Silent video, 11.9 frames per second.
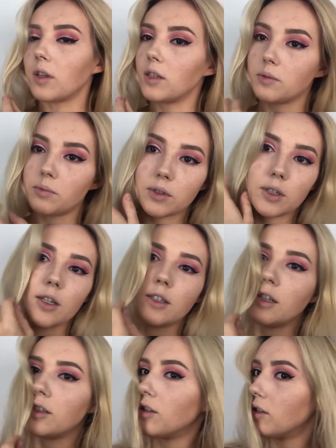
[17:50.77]
Let's
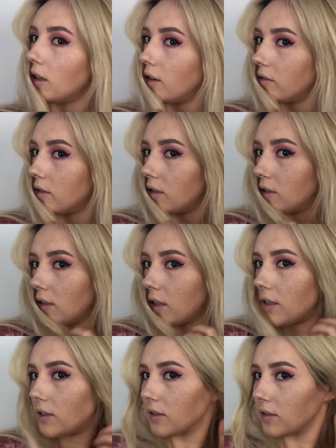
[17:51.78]
pretend I don't have this
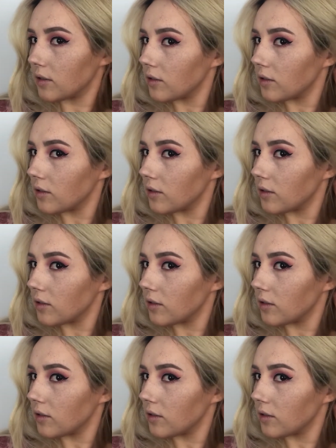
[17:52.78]
side.